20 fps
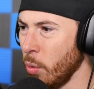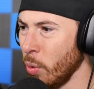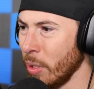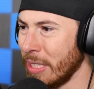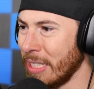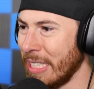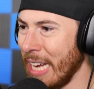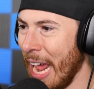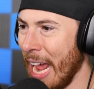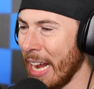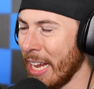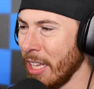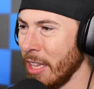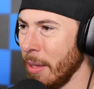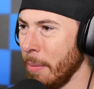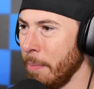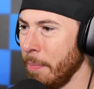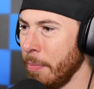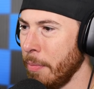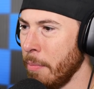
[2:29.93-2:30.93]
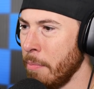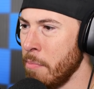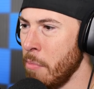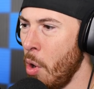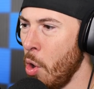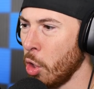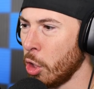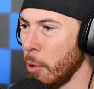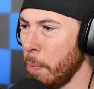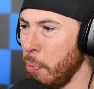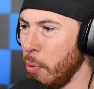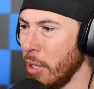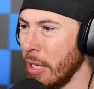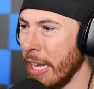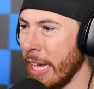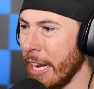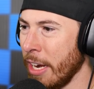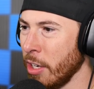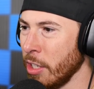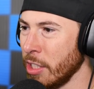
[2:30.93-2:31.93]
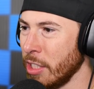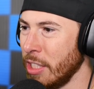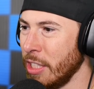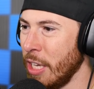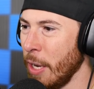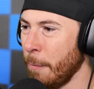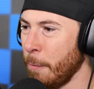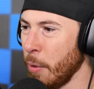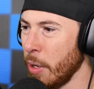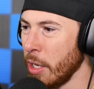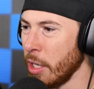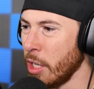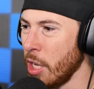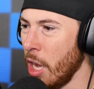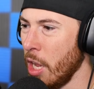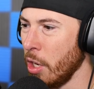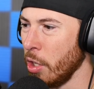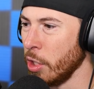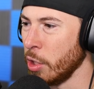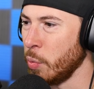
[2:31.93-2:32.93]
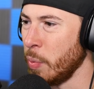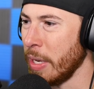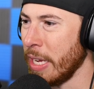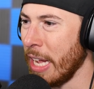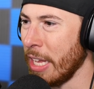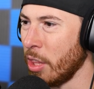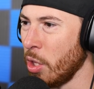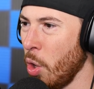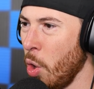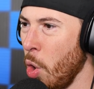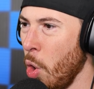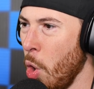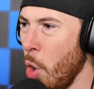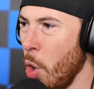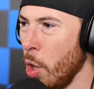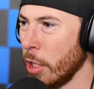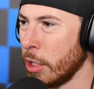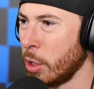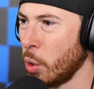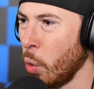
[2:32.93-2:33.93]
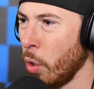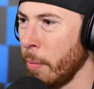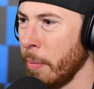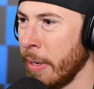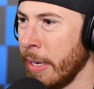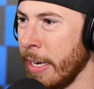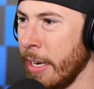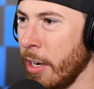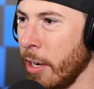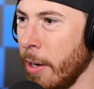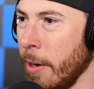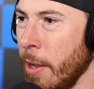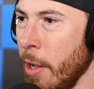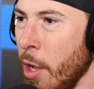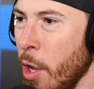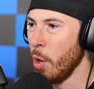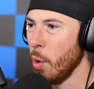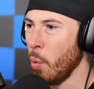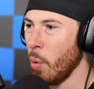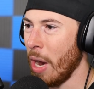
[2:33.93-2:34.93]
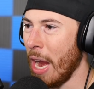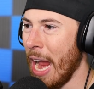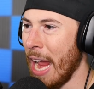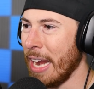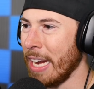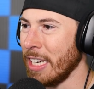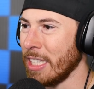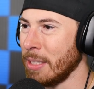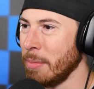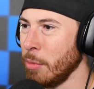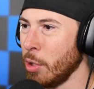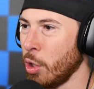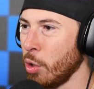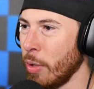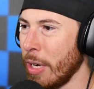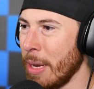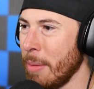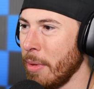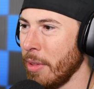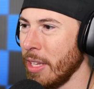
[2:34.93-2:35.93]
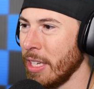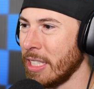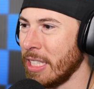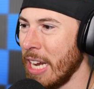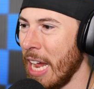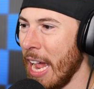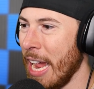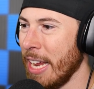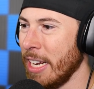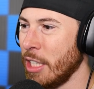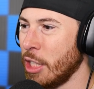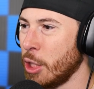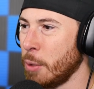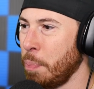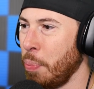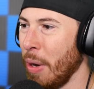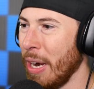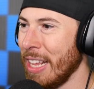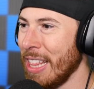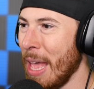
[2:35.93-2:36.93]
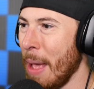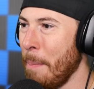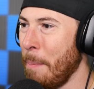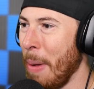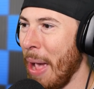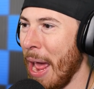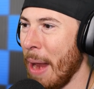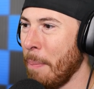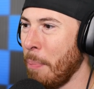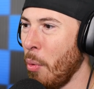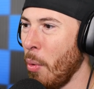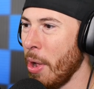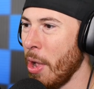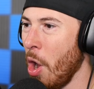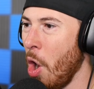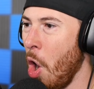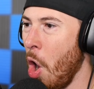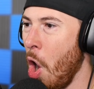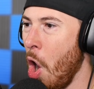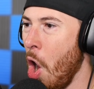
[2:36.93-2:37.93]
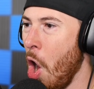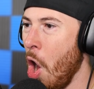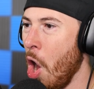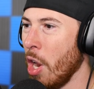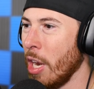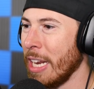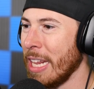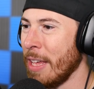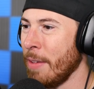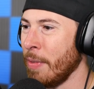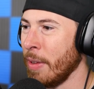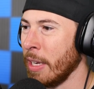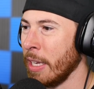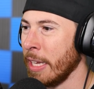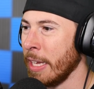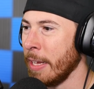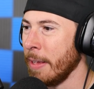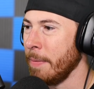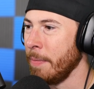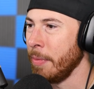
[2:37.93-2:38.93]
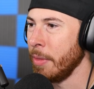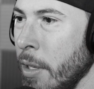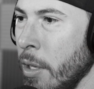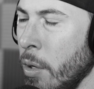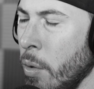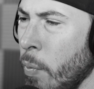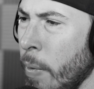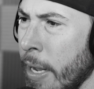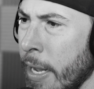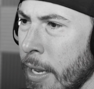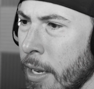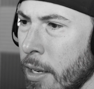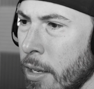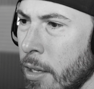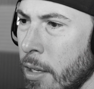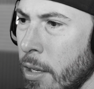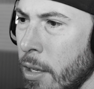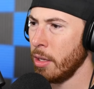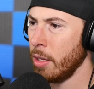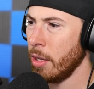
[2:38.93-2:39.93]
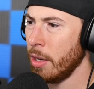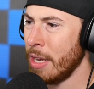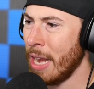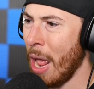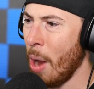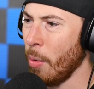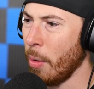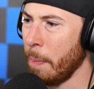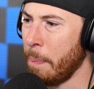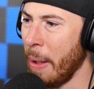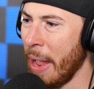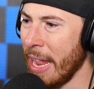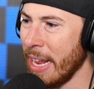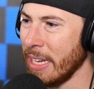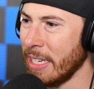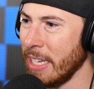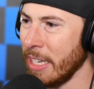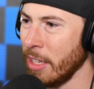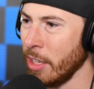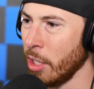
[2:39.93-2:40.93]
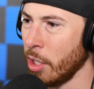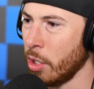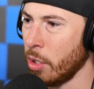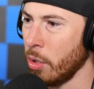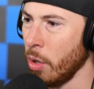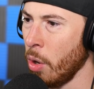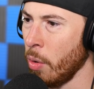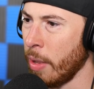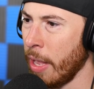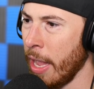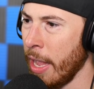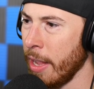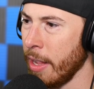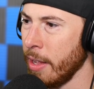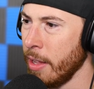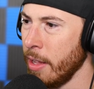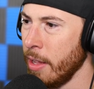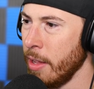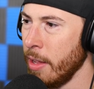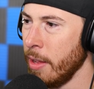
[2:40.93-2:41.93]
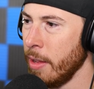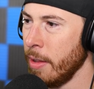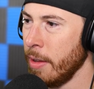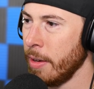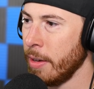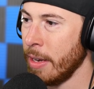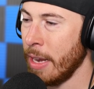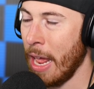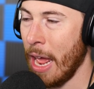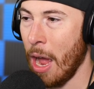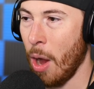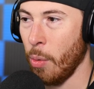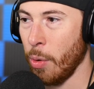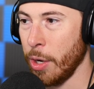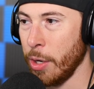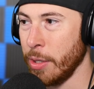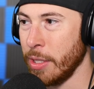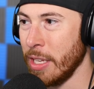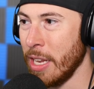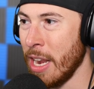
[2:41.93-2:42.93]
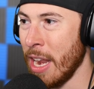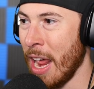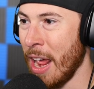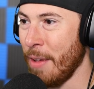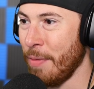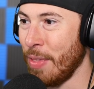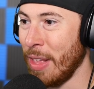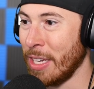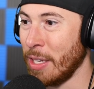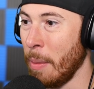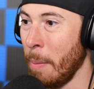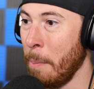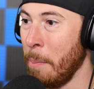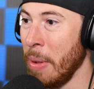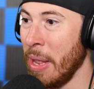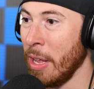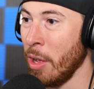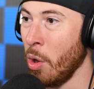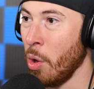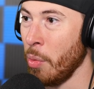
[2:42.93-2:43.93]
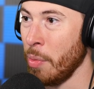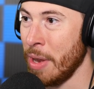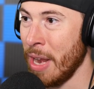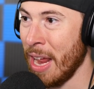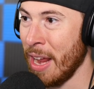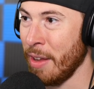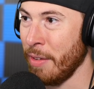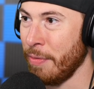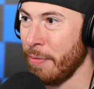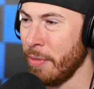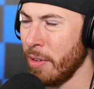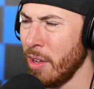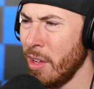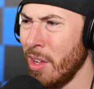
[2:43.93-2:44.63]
We're stacking them. Multiple layers, different colors. We got the whole assortment here. We're adding some cream on the side, spreading that bad boy all evenly. Wait, now we're painting the... Okay, now we're using a knife. That's a big old knife.